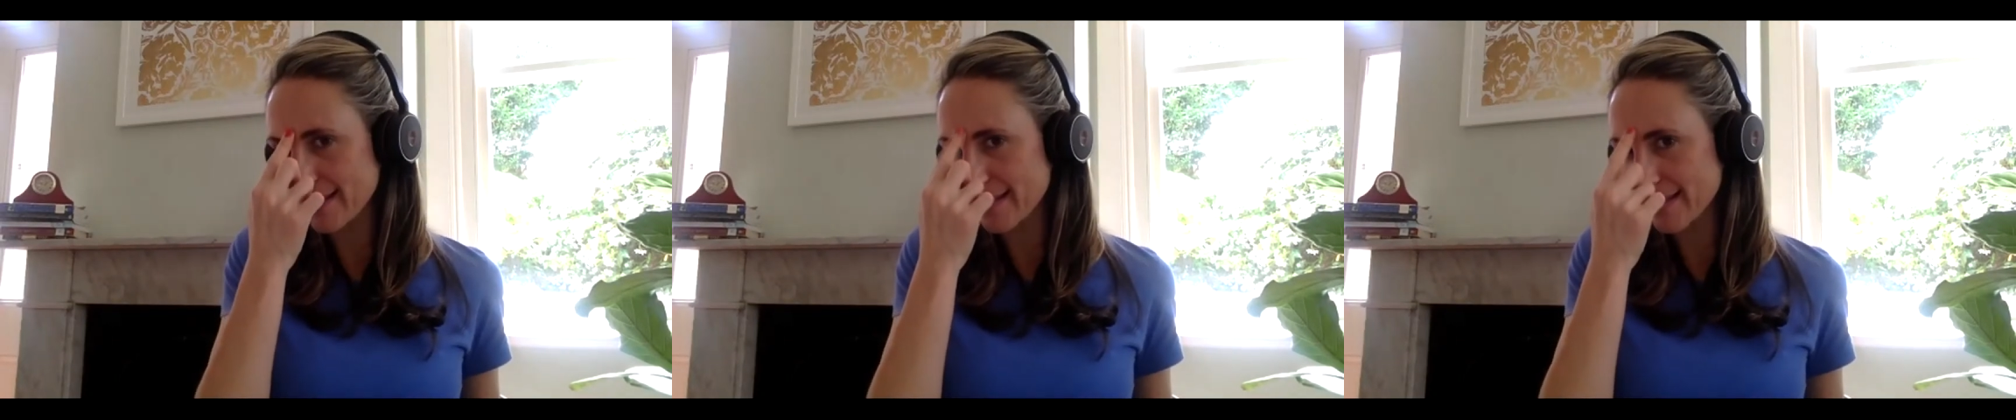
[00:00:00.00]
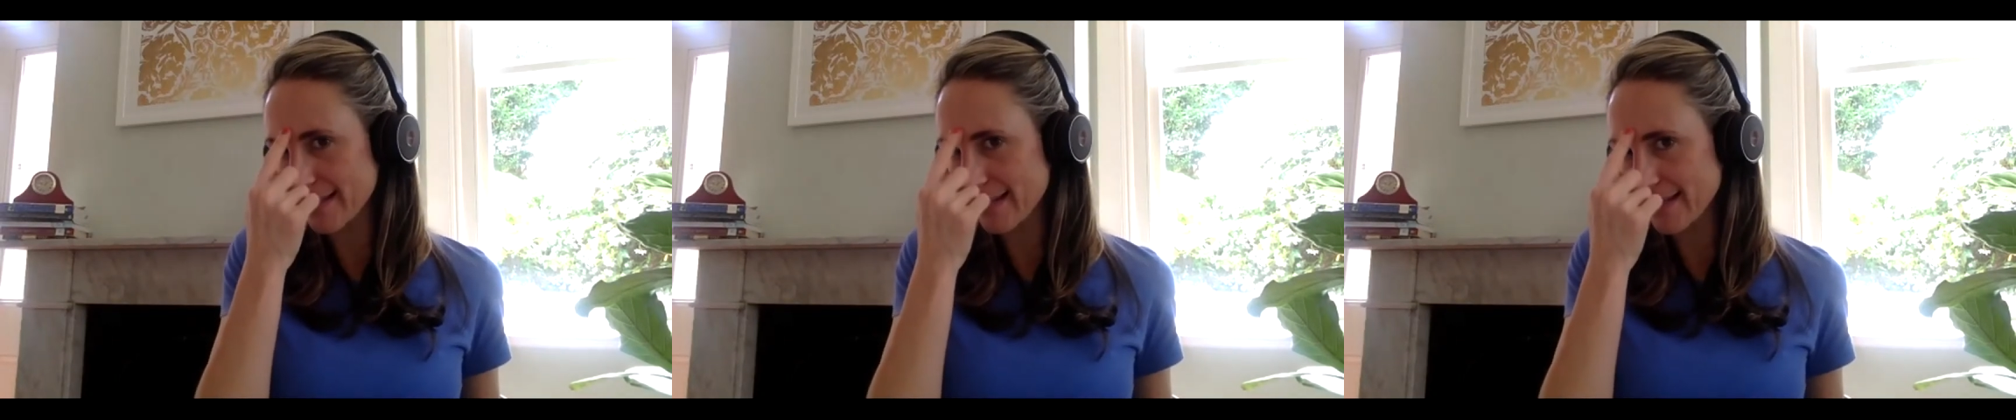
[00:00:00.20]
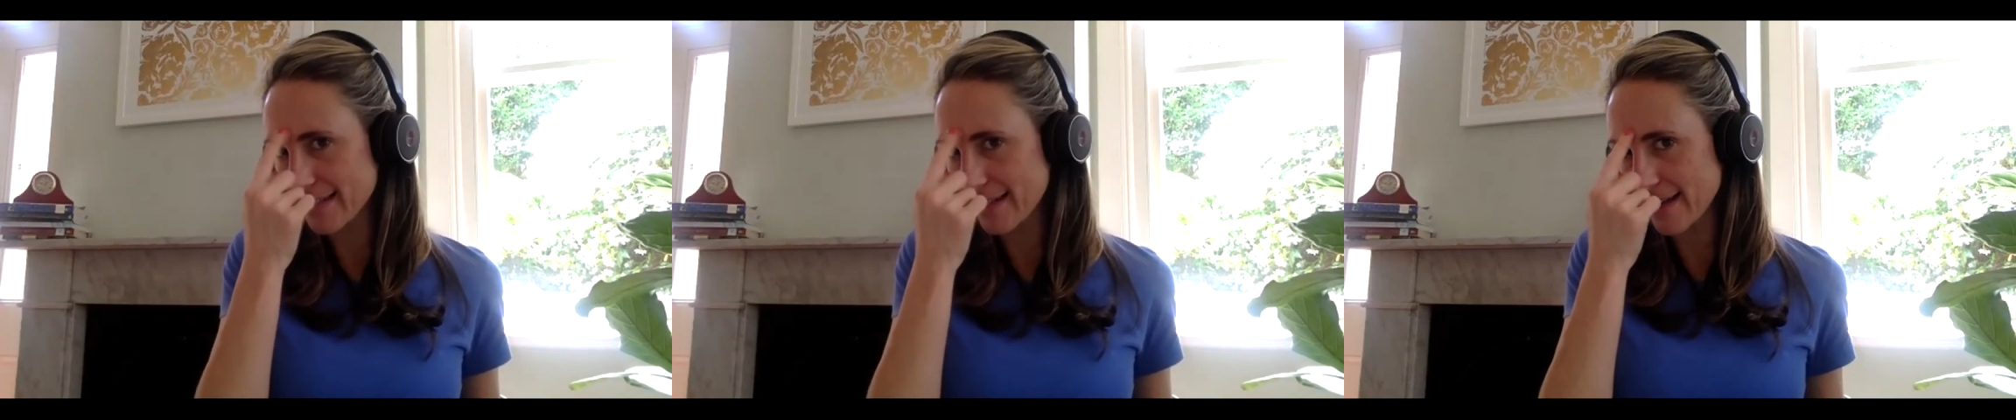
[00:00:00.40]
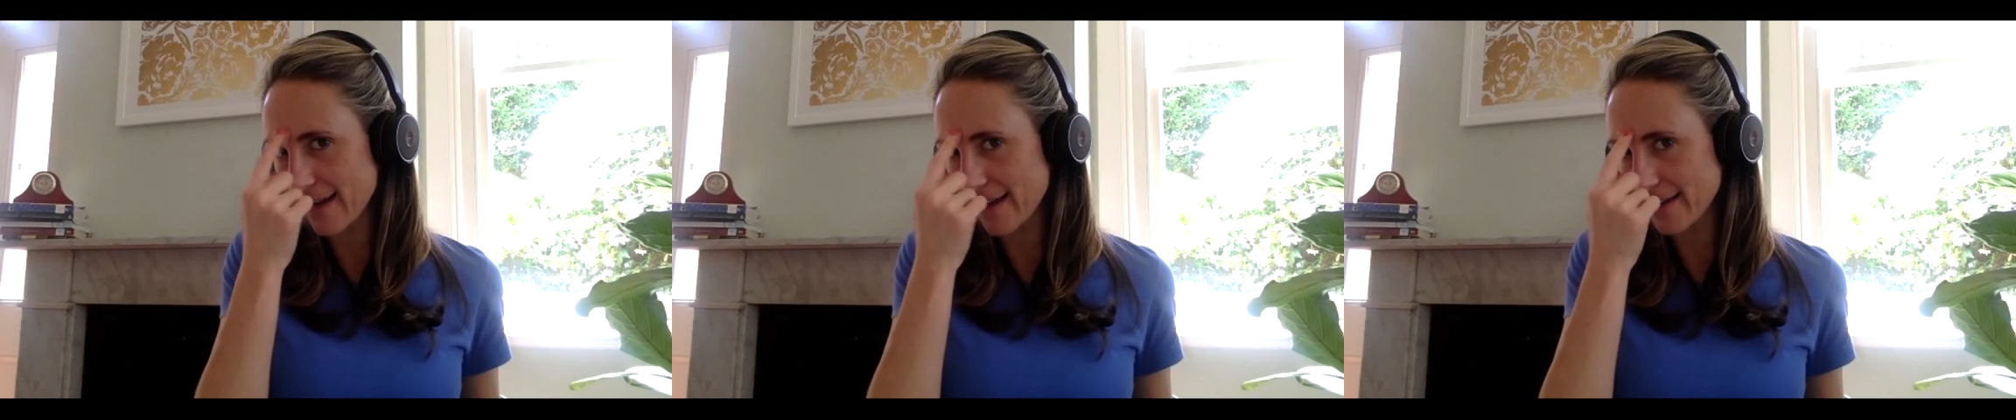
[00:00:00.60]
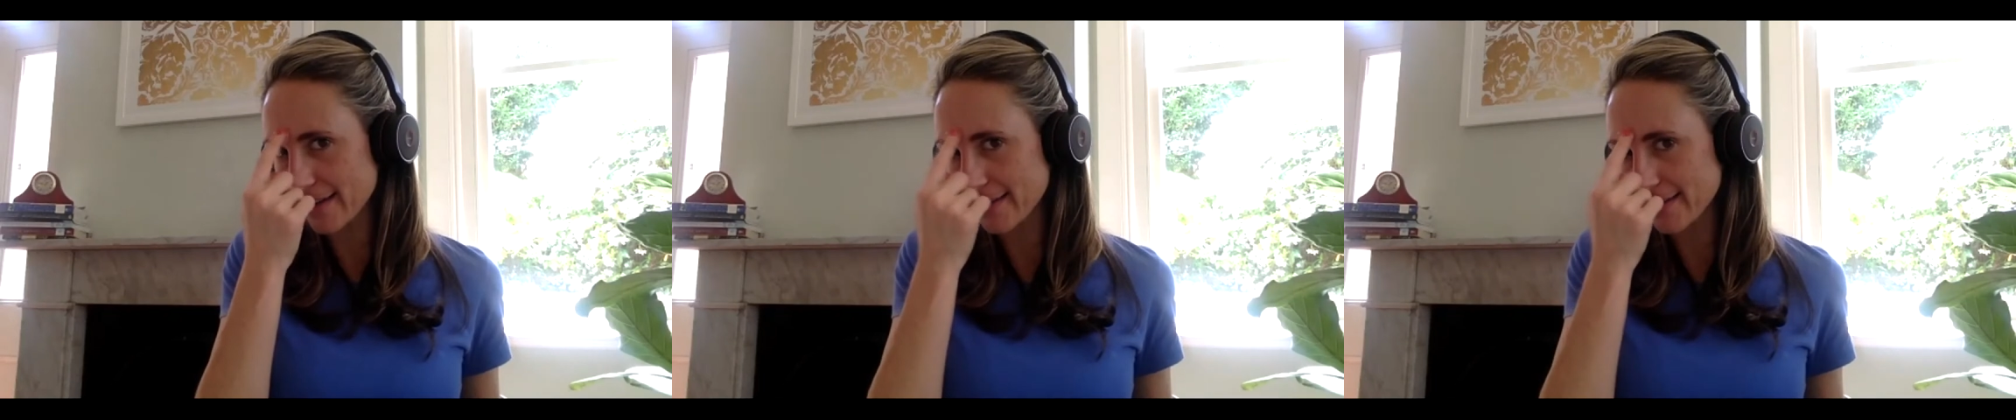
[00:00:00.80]
the
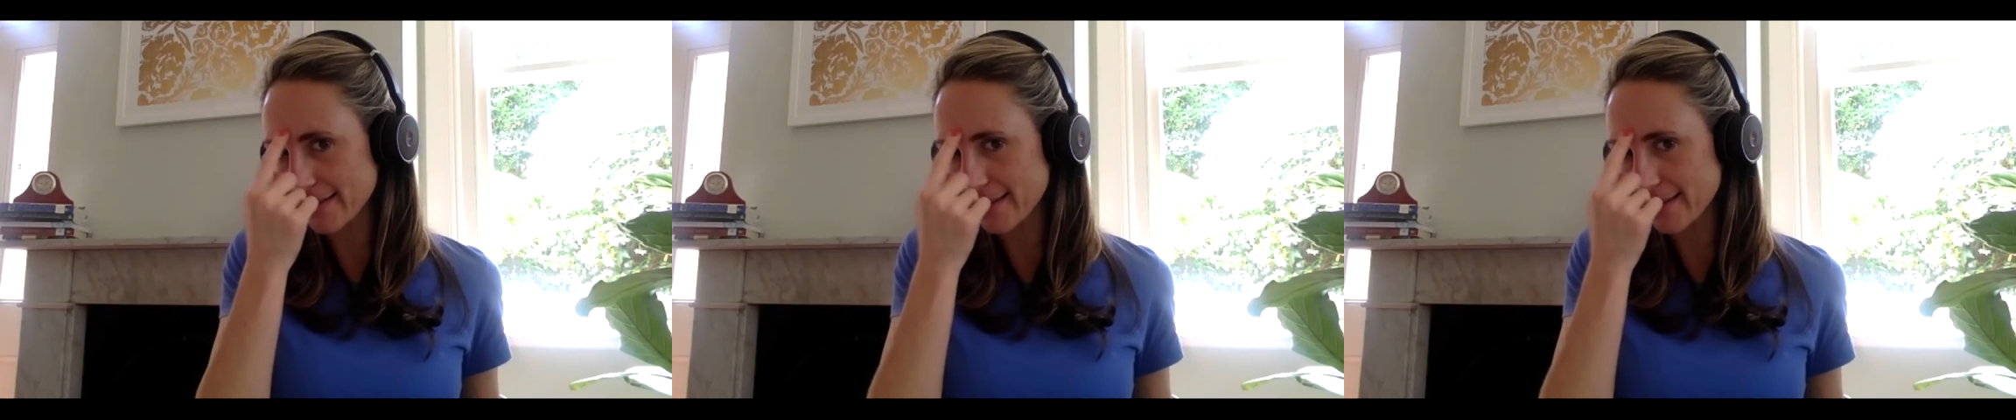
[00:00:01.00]
center